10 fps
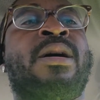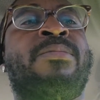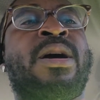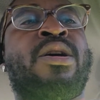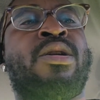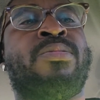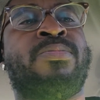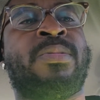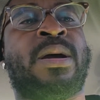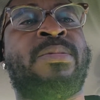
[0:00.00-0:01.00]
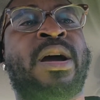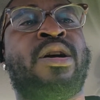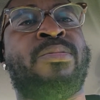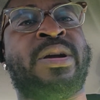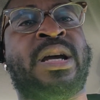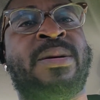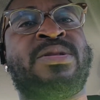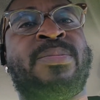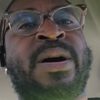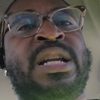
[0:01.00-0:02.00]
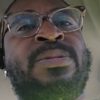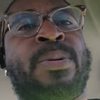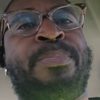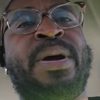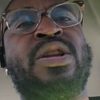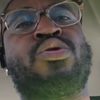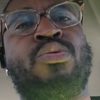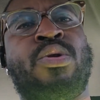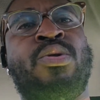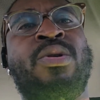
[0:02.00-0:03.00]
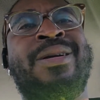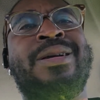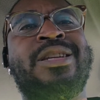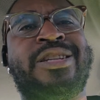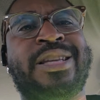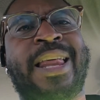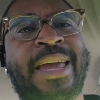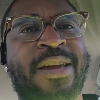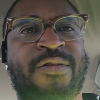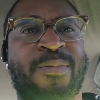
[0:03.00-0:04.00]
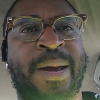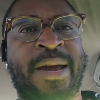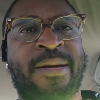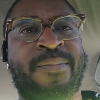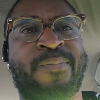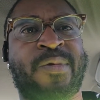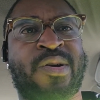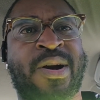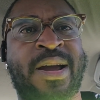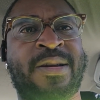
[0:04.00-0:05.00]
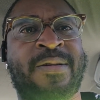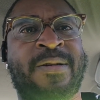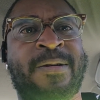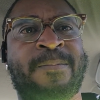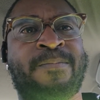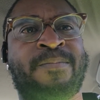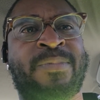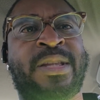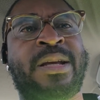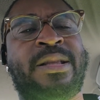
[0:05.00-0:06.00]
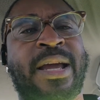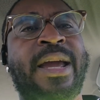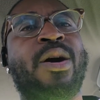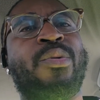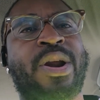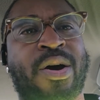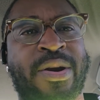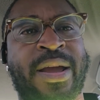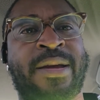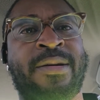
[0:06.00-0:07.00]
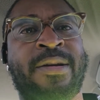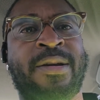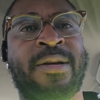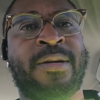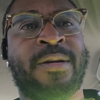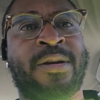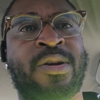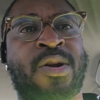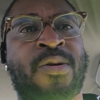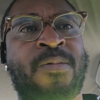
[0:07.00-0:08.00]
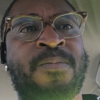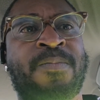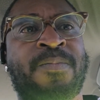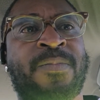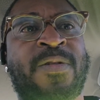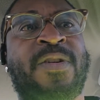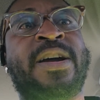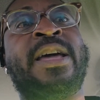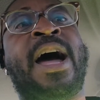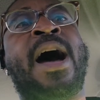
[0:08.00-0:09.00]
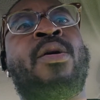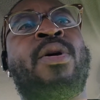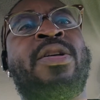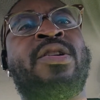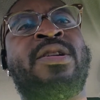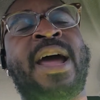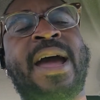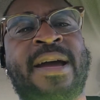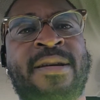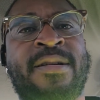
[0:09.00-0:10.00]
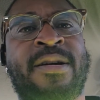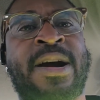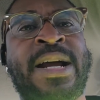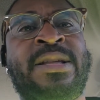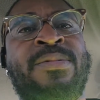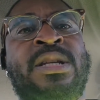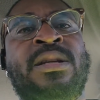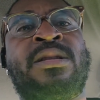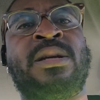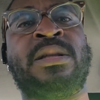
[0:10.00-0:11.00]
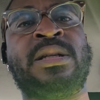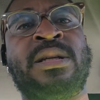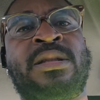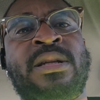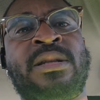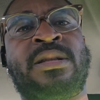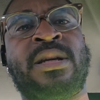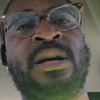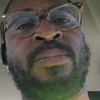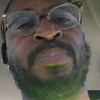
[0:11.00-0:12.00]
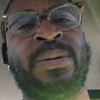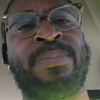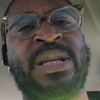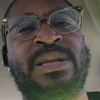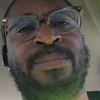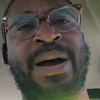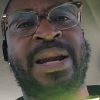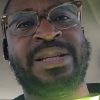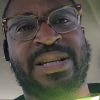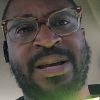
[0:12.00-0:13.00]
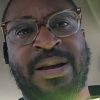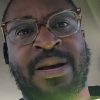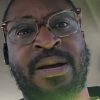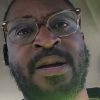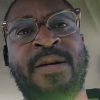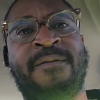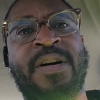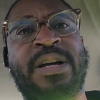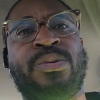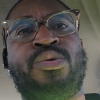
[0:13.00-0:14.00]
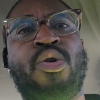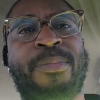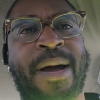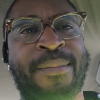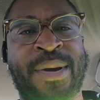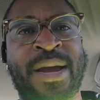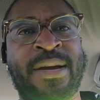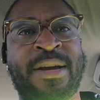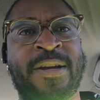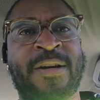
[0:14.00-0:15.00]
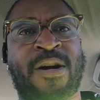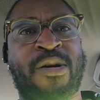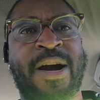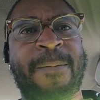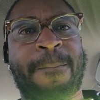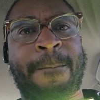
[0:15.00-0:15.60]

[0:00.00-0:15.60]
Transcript: I'm not gonna, I'm not gonna become somebody's perpetual slave, man. All right. The, the hell with all that. You know? Fuck it. I'd rather die. All right, to to to to, to uh, be be somebody's uh fucking robot, man. All right.